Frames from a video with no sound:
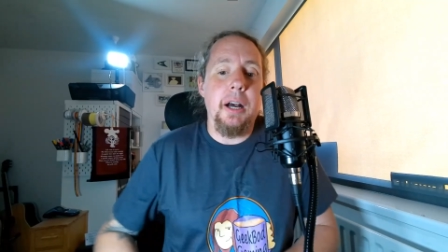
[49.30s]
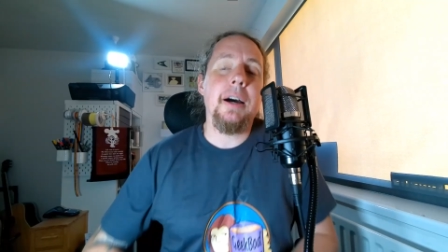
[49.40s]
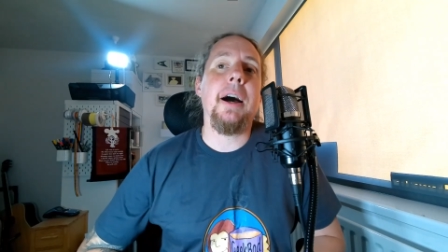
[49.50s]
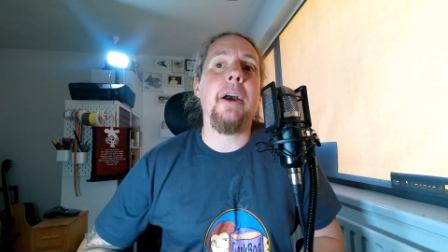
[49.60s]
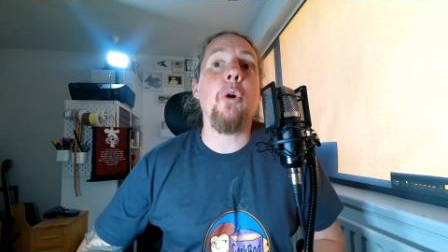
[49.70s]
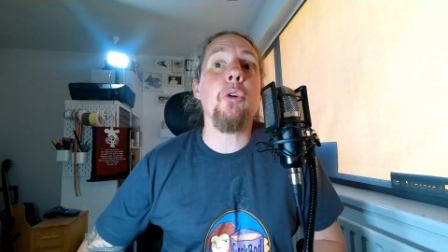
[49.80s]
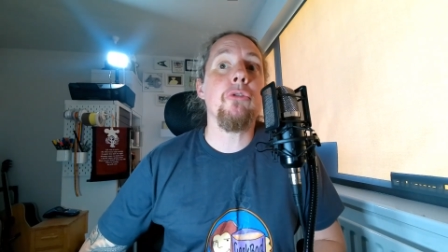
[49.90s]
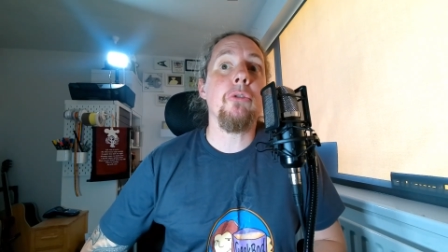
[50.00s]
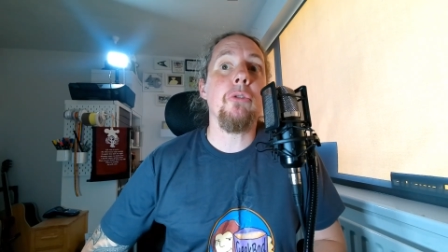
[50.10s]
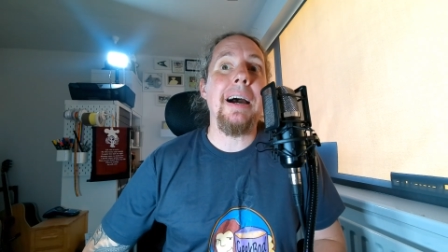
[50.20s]
I
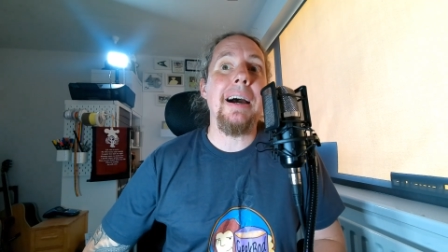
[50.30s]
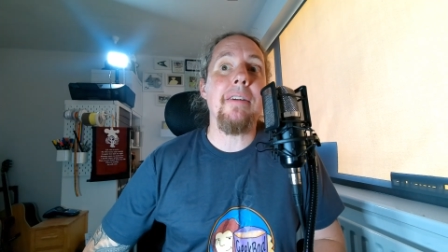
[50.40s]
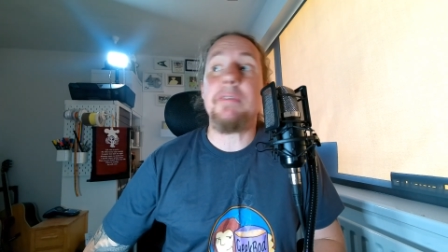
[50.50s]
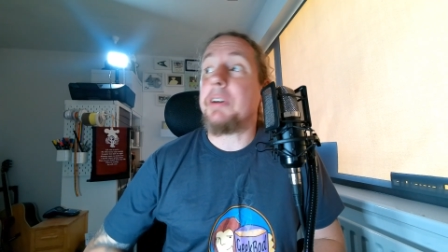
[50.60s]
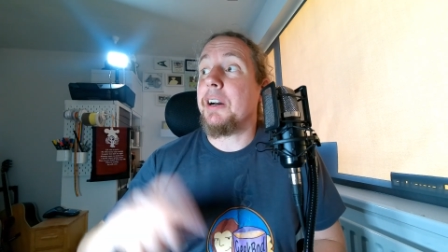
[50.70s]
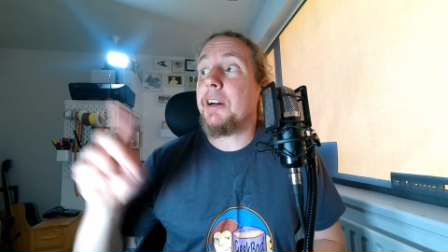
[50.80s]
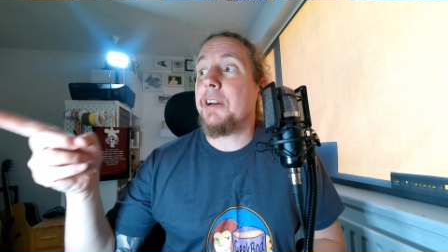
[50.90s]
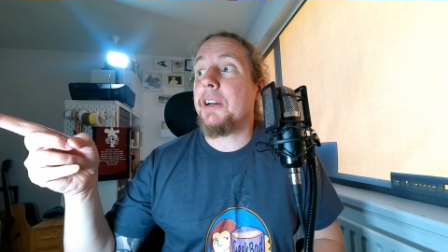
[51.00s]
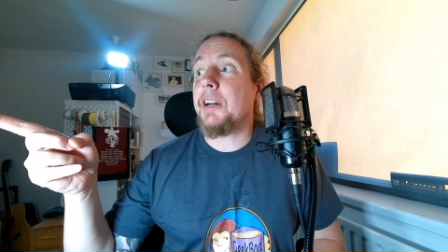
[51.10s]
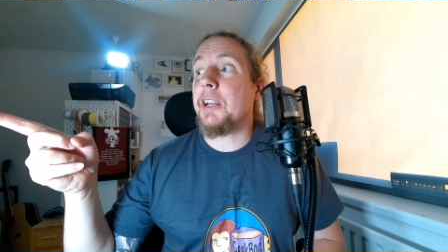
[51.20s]
also have
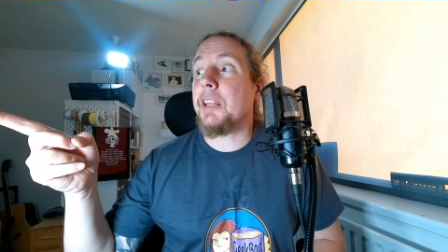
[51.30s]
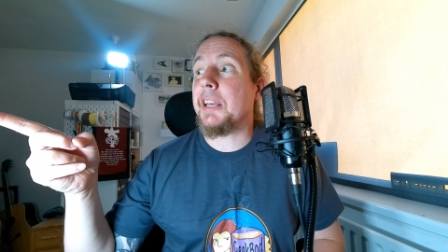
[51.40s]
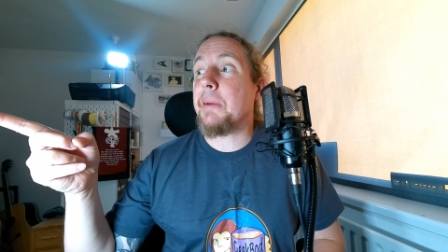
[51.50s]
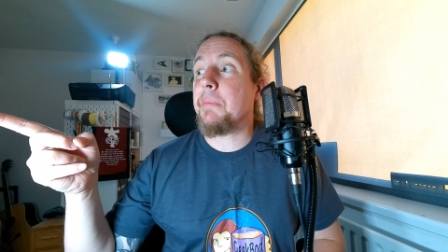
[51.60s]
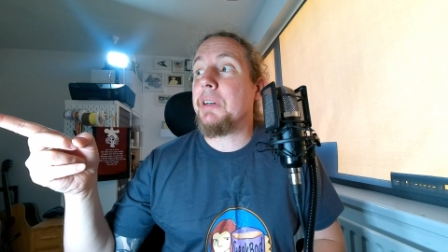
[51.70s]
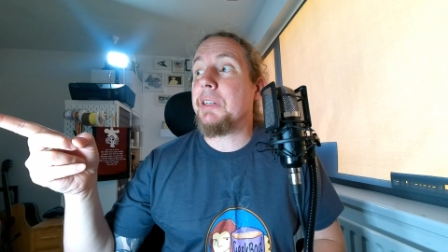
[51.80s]
another camera.